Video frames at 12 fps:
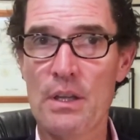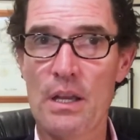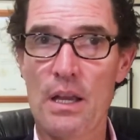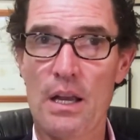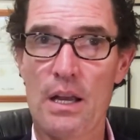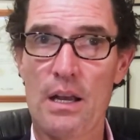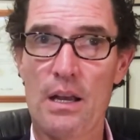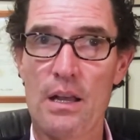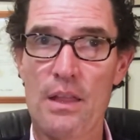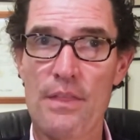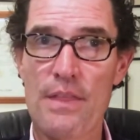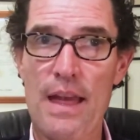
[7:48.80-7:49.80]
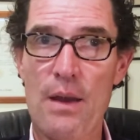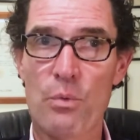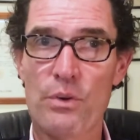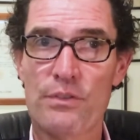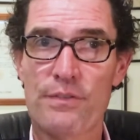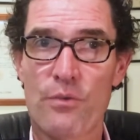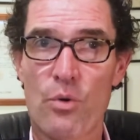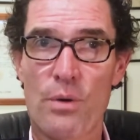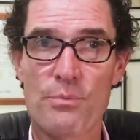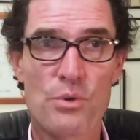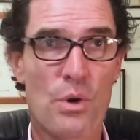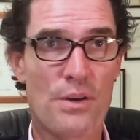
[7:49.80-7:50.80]
that was
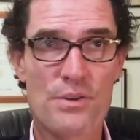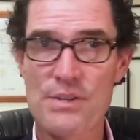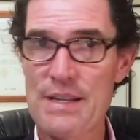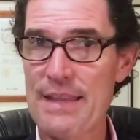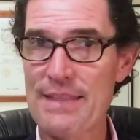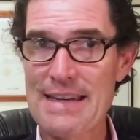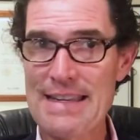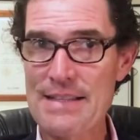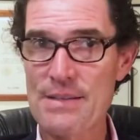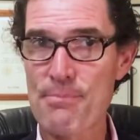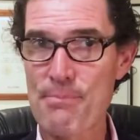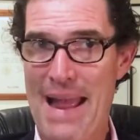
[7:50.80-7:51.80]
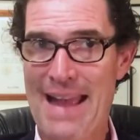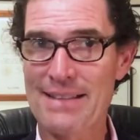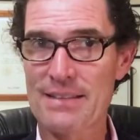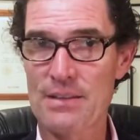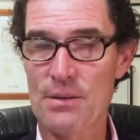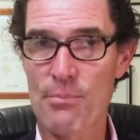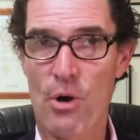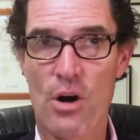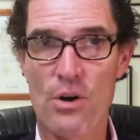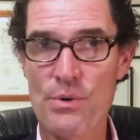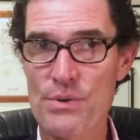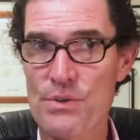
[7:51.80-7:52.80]
formed to understand the needs of banks and their
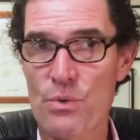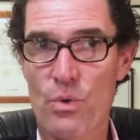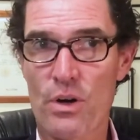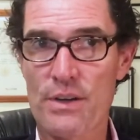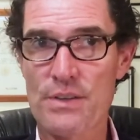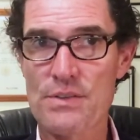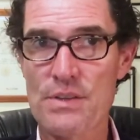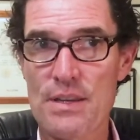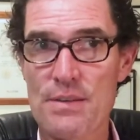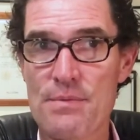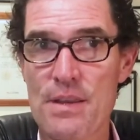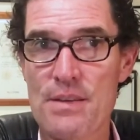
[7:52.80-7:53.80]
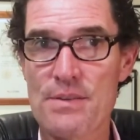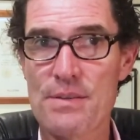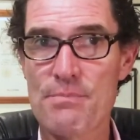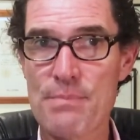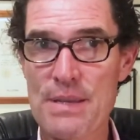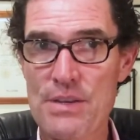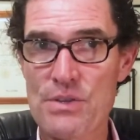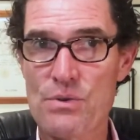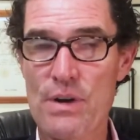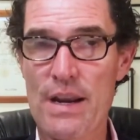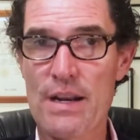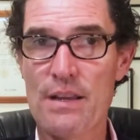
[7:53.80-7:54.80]
borrowers. The work is
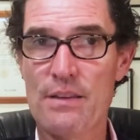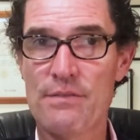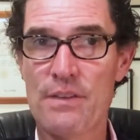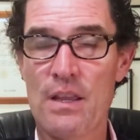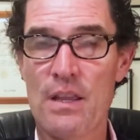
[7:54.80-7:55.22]
administrated